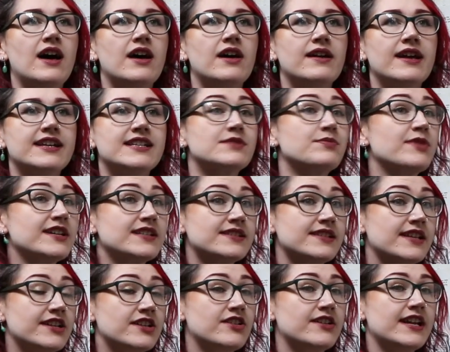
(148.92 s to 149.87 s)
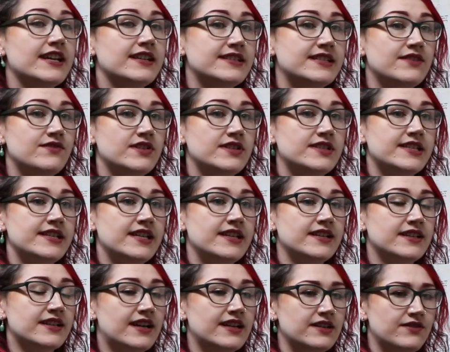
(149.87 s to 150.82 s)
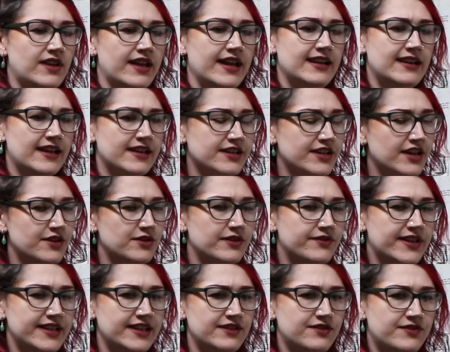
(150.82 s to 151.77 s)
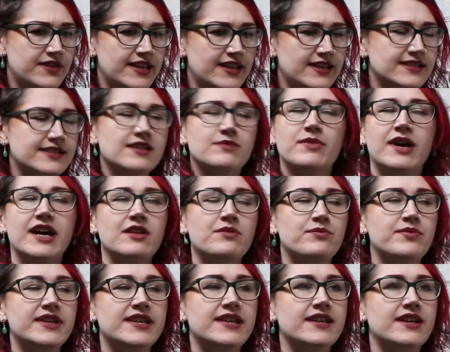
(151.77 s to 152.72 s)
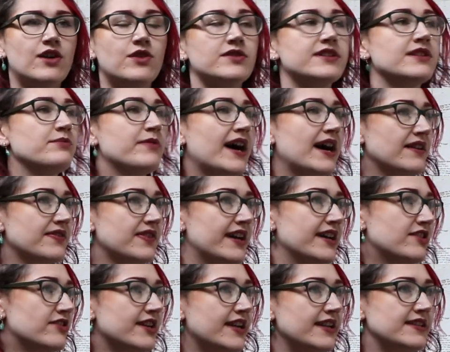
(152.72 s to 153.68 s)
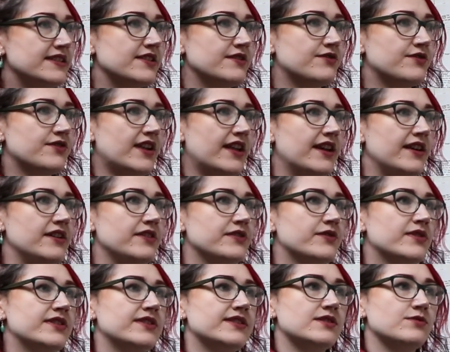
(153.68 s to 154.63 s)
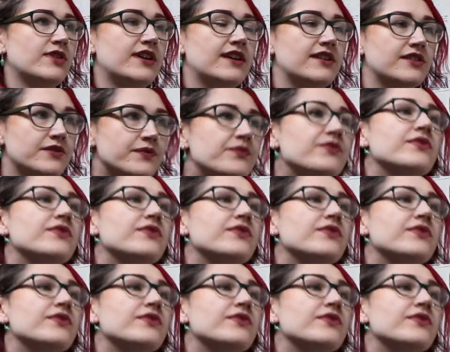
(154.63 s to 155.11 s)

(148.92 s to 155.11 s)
express their creativity and kind of like let go of any fears that might be holding back that creative flow as well.